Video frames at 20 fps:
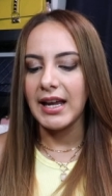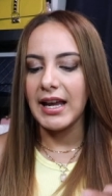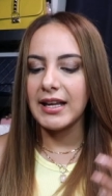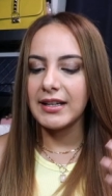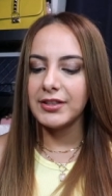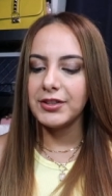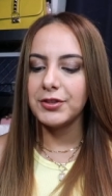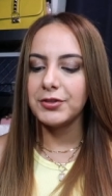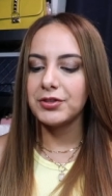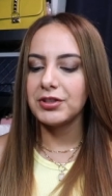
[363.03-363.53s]

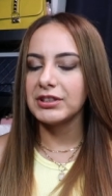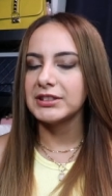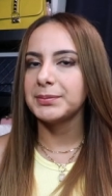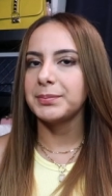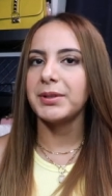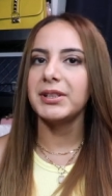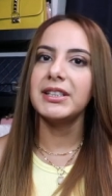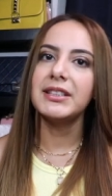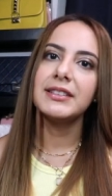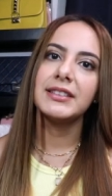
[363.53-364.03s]
and you just
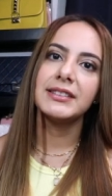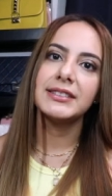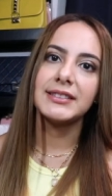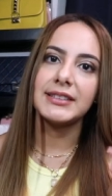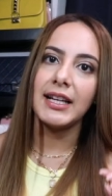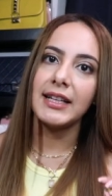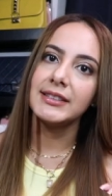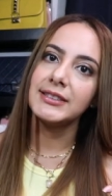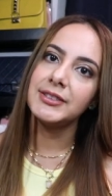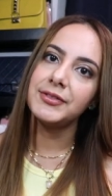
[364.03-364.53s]
put in the
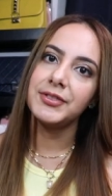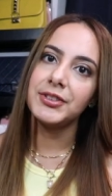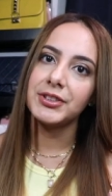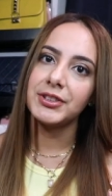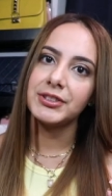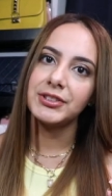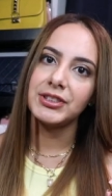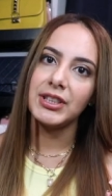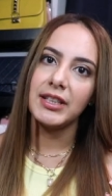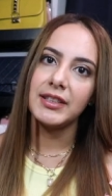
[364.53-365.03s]
size of your
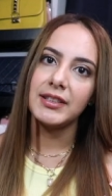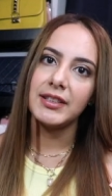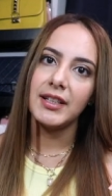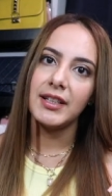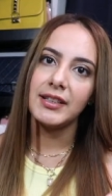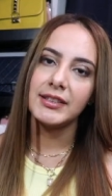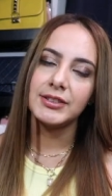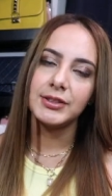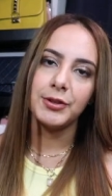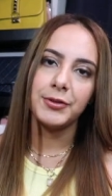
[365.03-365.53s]

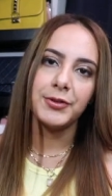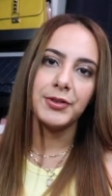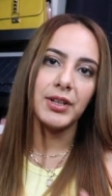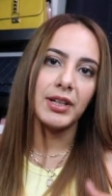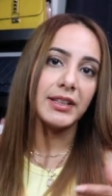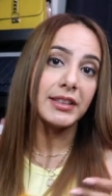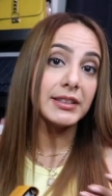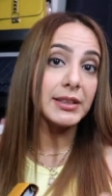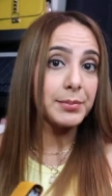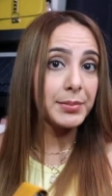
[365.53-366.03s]
agenda. So if you
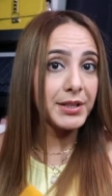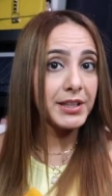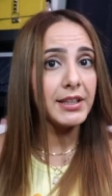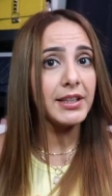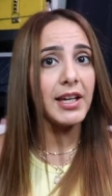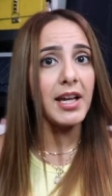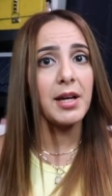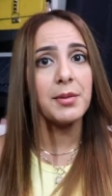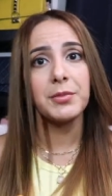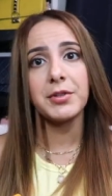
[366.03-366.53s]
got like the
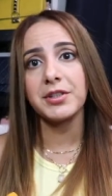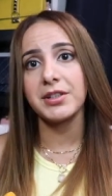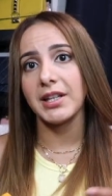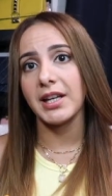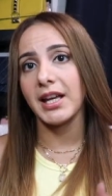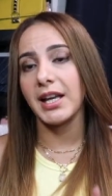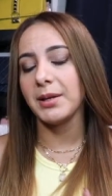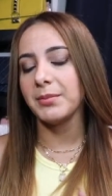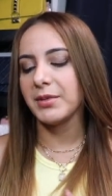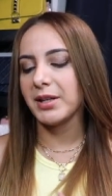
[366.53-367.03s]
PM or the
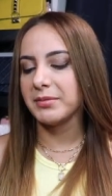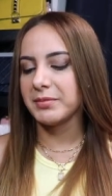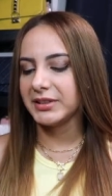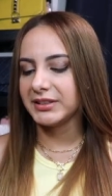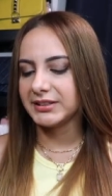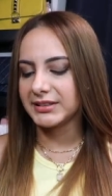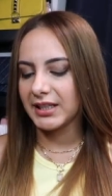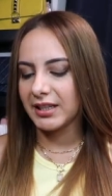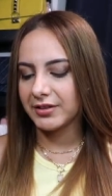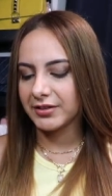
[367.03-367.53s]
MM,
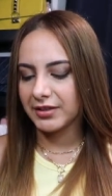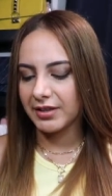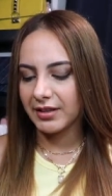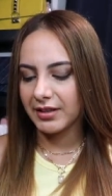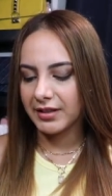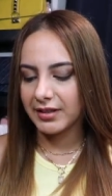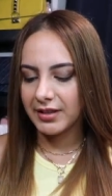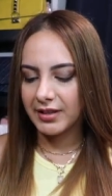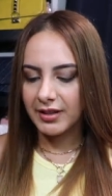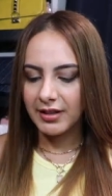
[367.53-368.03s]

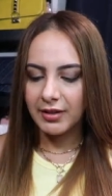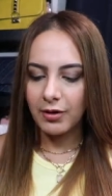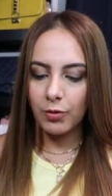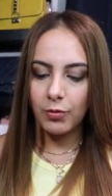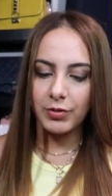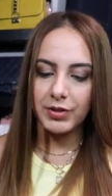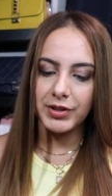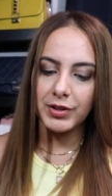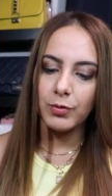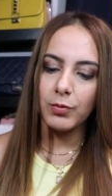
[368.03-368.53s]
etc.,
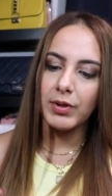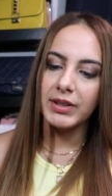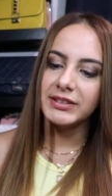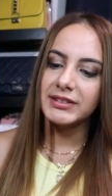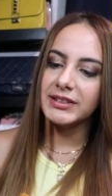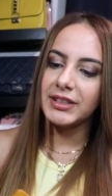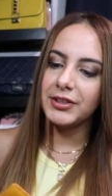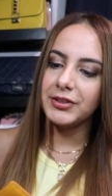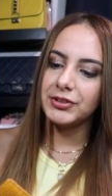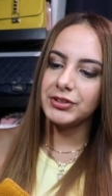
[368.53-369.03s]
or the
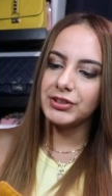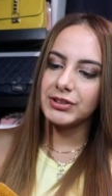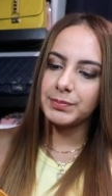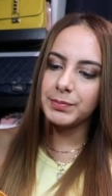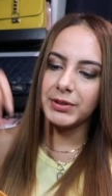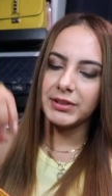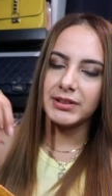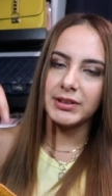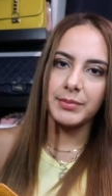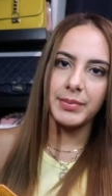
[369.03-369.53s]
ones that you just
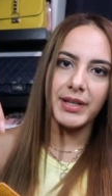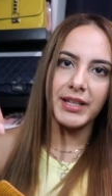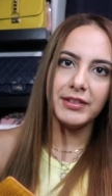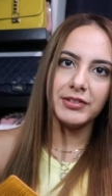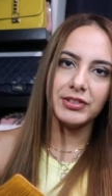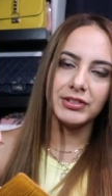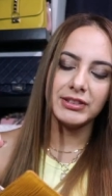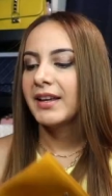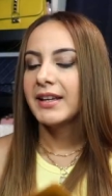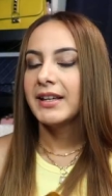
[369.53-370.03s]
put the
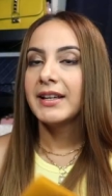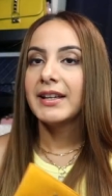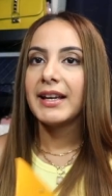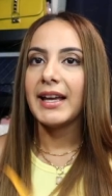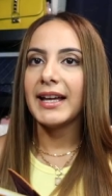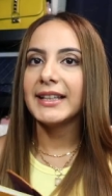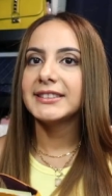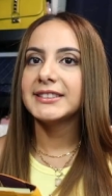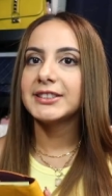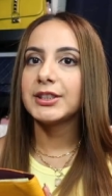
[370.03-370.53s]
pages.
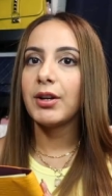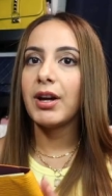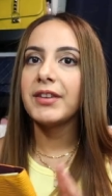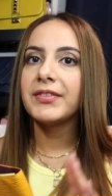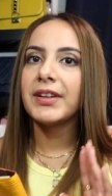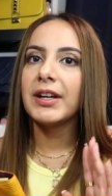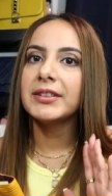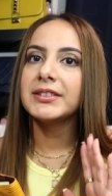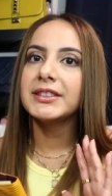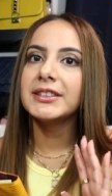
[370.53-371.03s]
And so I
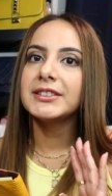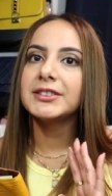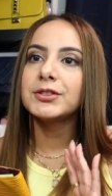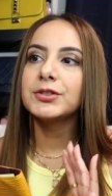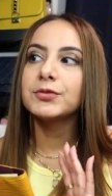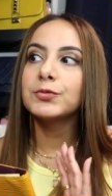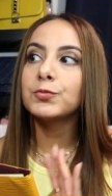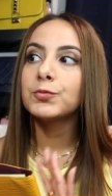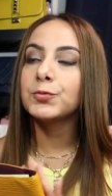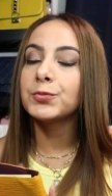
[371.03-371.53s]
found this
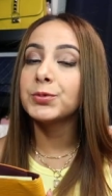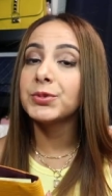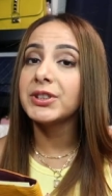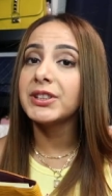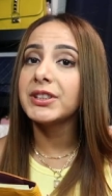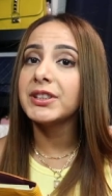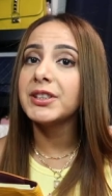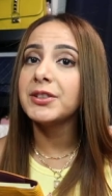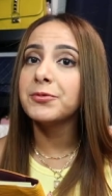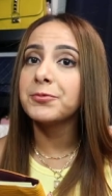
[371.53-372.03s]

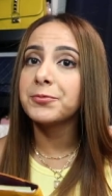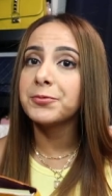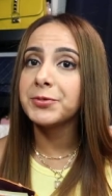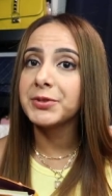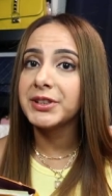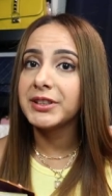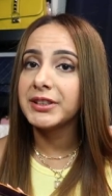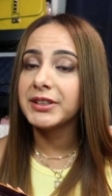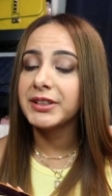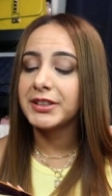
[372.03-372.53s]

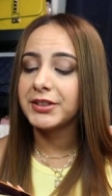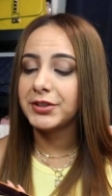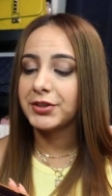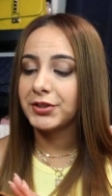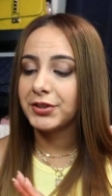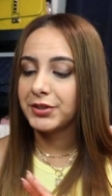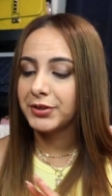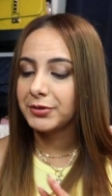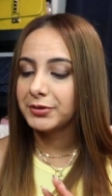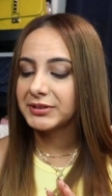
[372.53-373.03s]
really
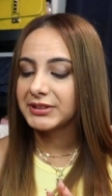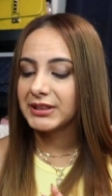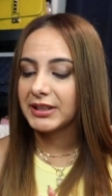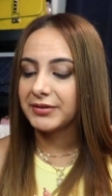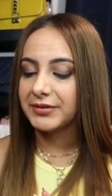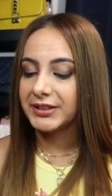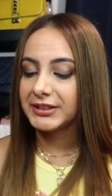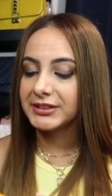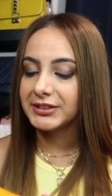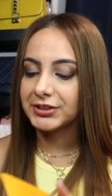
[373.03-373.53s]
cute set
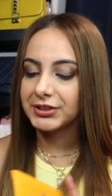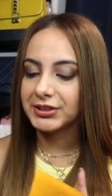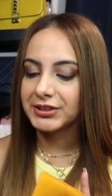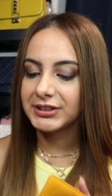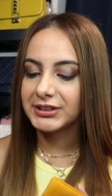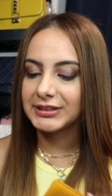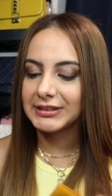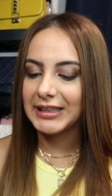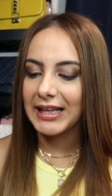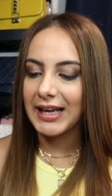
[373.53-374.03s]
of
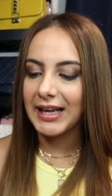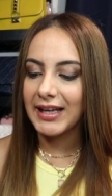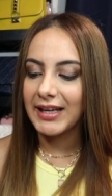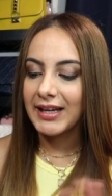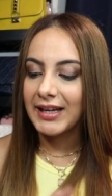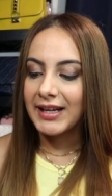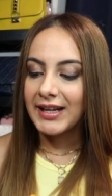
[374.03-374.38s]
inserts that